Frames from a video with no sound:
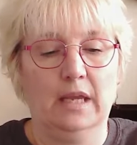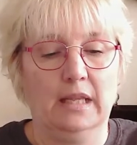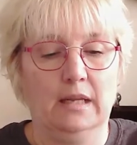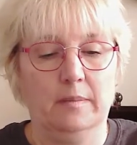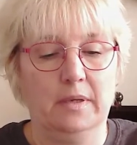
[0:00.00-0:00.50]

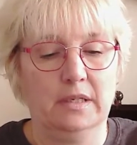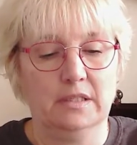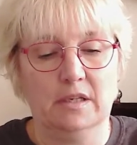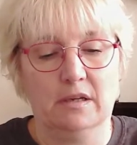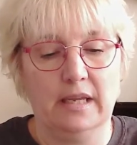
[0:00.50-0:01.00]
and then I'm going
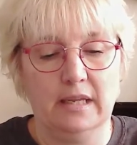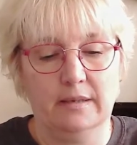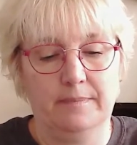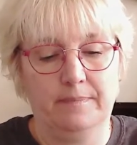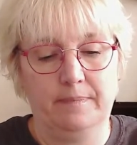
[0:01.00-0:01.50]
to tie
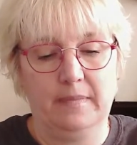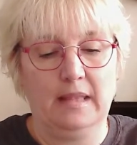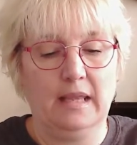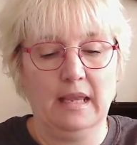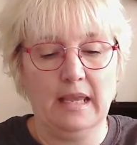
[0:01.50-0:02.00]
it.
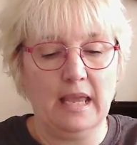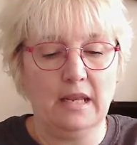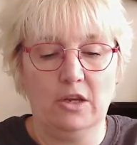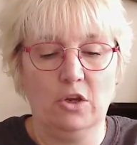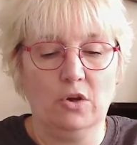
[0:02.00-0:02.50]

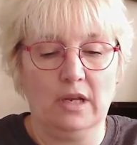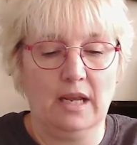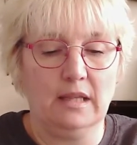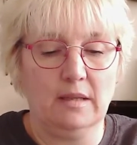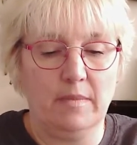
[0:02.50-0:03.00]
Again, you
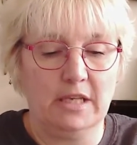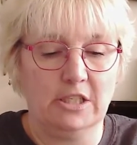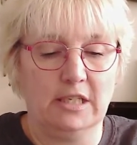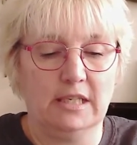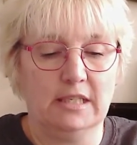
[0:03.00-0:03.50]
can add the
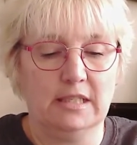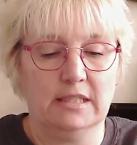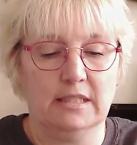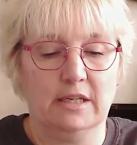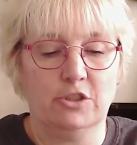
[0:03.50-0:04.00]
magic into
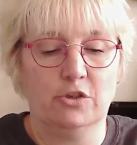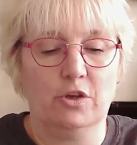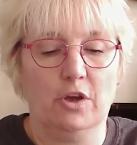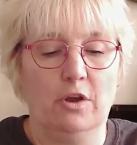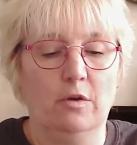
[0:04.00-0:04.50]
this as you
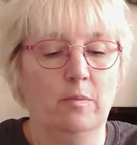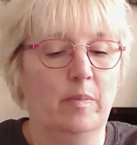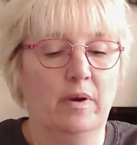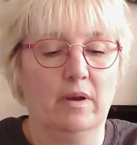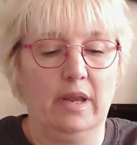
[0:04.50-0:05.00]
go
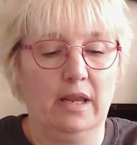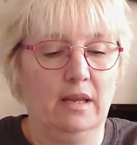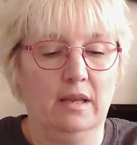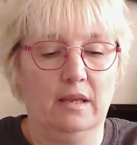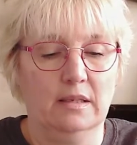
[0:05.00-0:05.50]

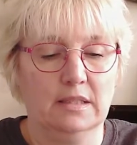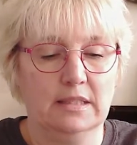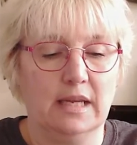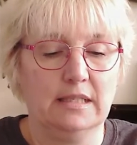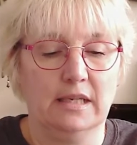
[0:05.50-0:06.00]
by
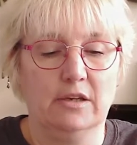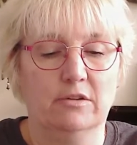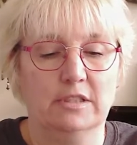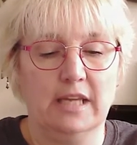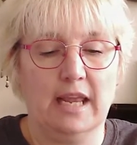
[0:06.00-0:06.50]
stating
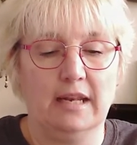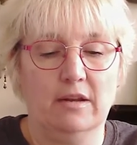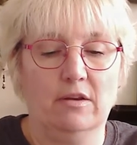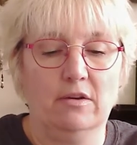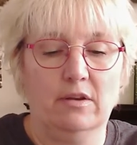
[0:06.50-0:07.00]
your
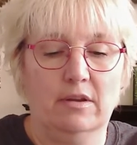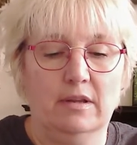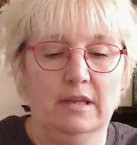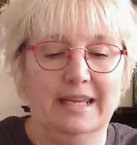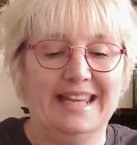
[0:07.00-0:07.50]

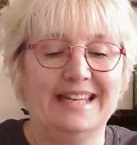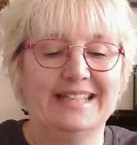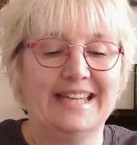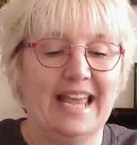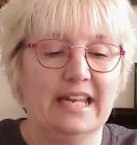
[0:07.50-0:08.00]

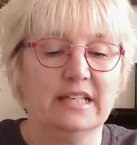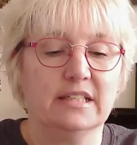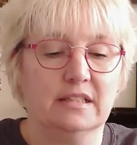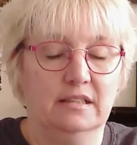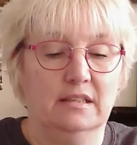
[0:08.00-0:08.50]

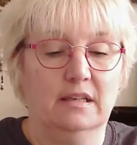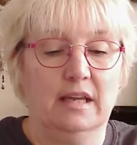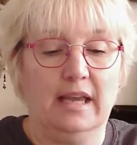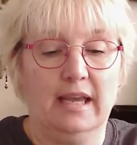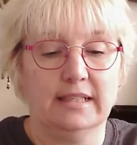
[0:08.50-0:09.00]
intent
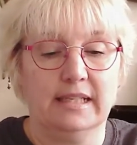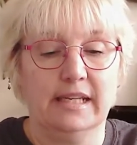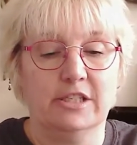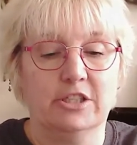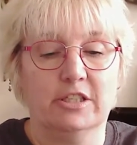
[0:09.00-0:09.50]
at
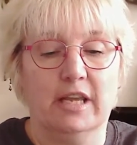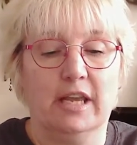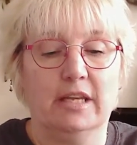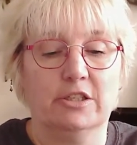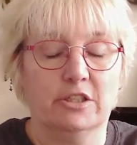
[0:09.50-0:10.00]
each
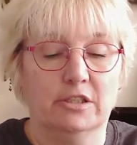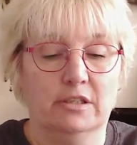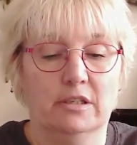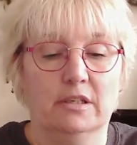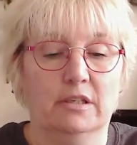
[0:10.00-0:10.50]
stage.
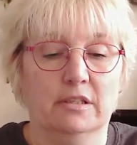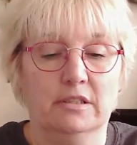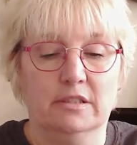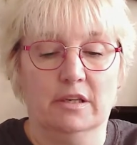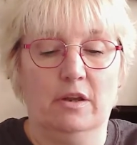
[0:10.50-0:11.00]

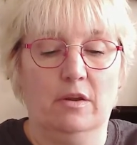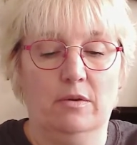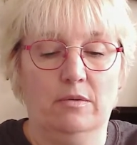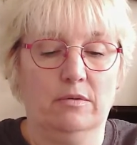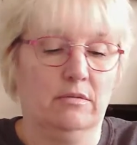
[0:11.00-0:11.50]

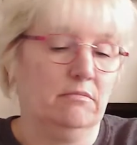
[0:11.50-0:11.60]
So